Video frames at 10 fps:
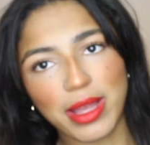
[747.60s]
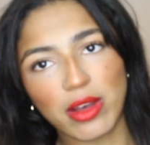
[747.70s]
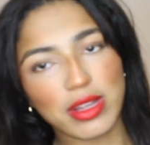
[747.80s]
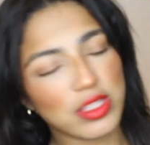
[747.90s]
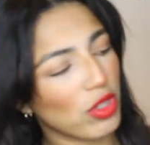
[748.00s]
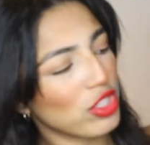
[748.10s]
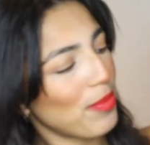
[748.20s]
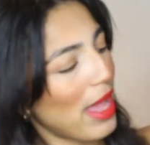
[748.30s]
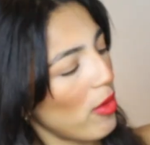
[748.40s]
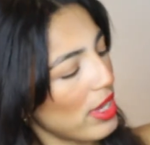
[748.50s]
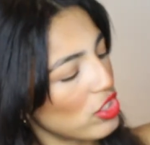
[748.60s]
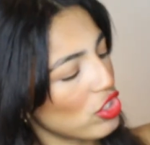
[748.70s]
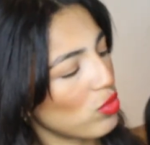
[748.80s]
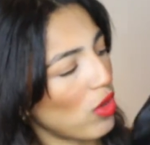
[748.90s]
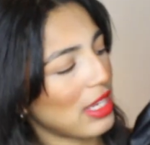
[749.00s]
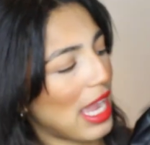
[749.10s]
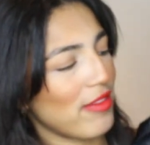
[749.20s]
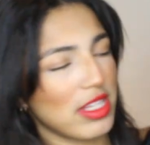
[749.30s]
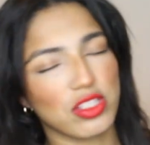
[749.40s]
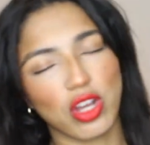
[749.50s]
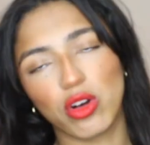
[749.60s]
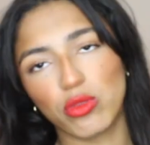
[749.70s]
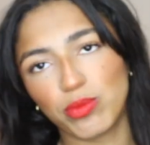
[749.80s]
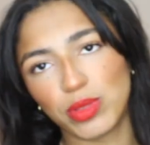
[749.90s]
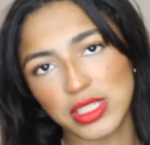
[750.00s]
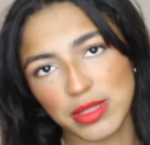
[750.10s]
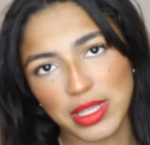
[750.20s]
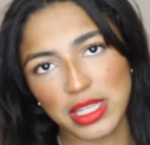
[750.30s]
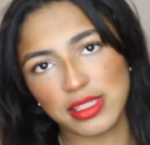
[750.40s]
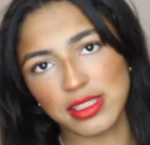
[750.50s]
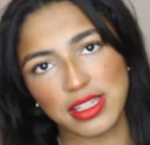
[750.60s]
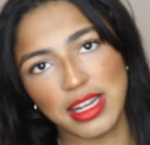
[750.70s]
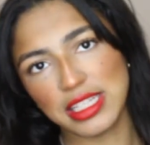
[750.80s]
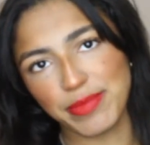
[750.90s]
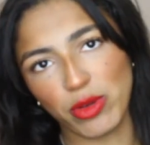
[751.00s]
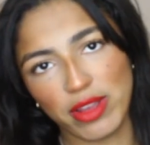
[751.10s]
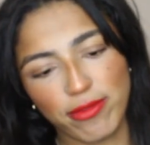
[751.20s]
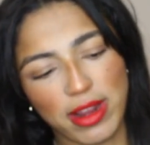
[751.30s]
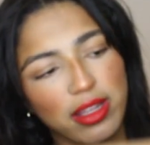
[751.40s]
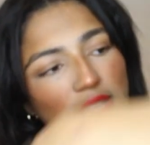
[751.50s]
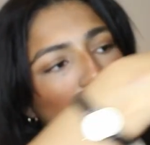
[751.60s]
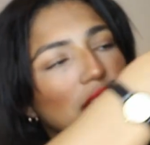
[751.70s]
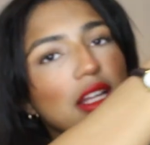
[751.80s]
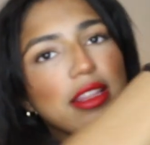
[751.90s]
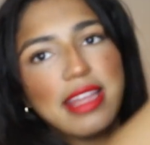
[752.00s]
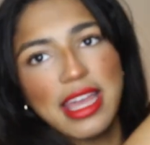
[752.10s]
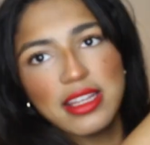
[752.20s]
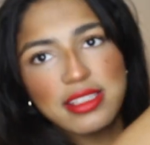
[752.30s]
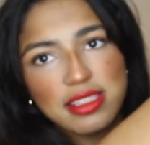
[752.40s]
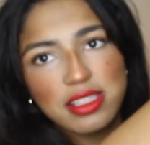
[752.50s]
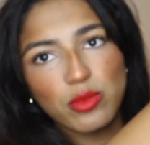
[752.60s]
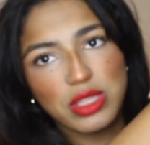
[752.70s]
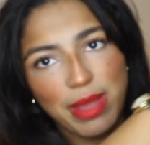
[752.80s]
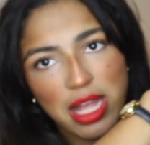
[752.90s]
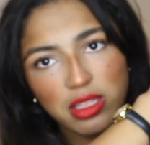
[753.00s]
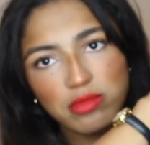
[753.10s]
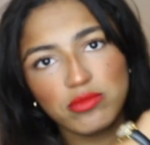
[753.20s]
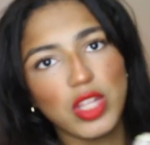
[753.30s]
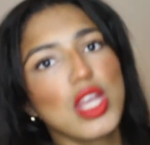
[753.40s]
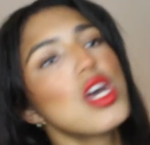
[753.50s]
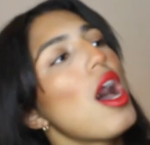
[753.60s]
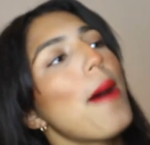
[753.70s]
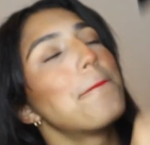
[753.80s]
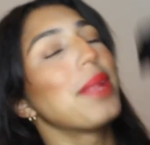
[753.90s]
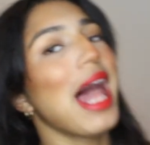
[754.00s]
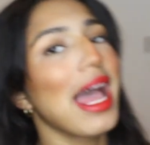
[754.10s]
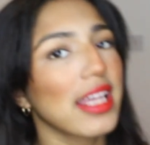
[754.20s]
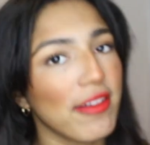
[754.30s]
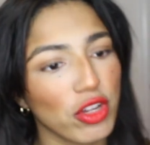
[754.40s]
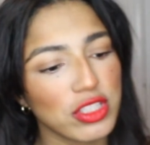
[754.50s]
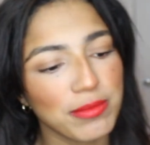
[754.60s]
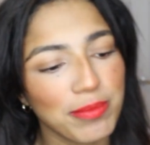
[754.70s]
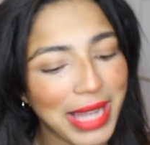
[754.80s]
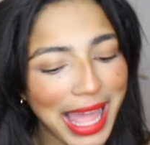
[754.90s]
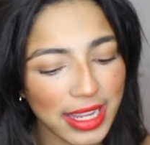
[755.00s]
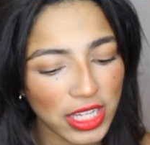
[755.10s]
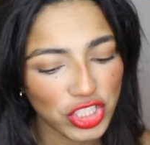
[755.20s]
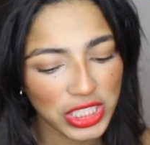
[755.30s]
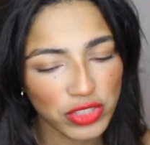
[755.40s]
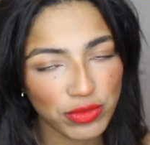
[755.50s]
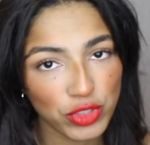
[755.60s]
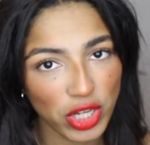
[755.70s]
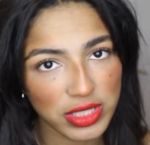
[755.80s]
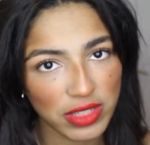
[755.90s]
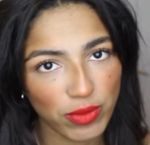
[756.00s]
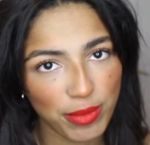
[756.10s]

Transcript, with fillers: The belt is what, the belt is just what carries the whole bloody piece, isn't it? Let's be quite frank. This with the belt, black i've got some black jeans from joseph